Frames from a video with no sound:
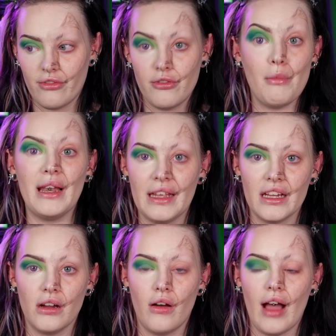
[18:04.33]

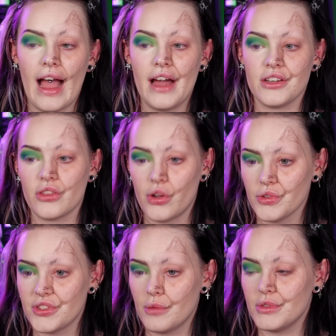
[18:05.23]
familiar and the
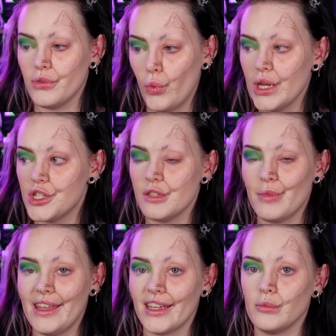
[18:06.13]
concept of witches
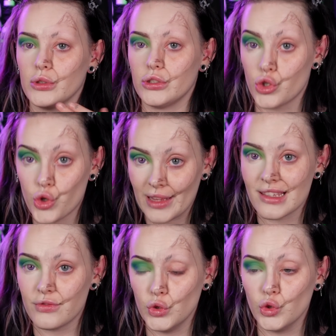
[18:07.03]
being able to
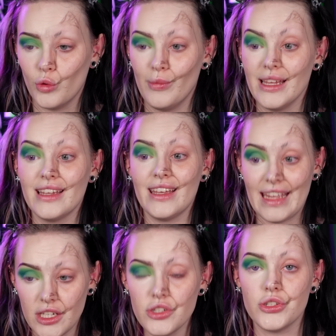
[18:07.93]
transform
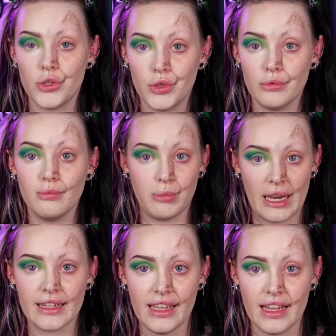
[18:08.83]
into
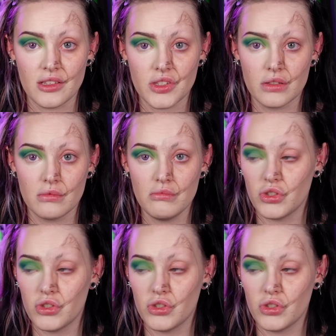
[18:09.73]
black cats.